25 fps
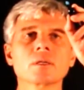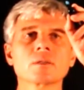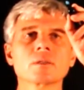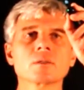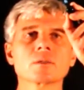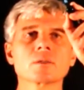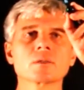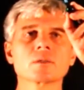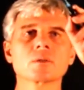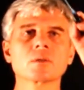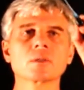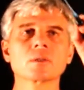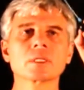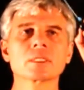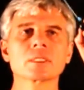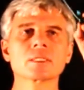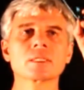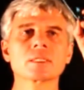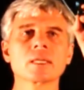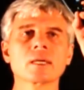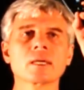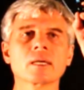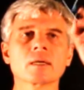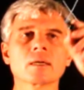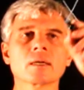So let's
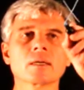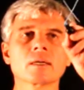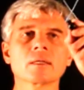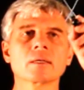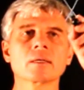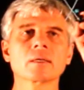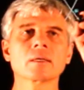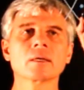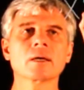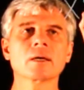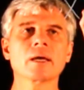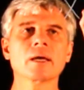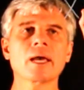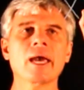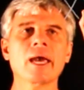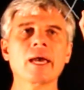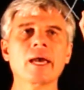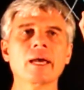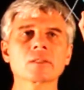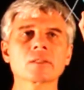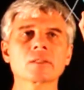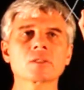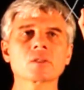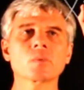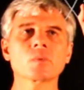take
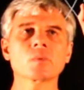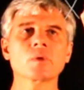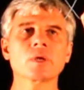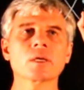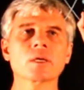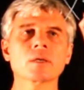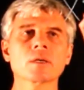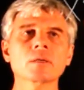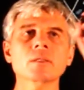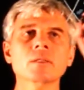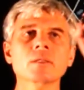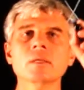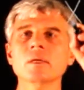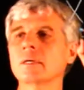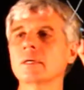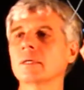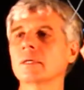x squared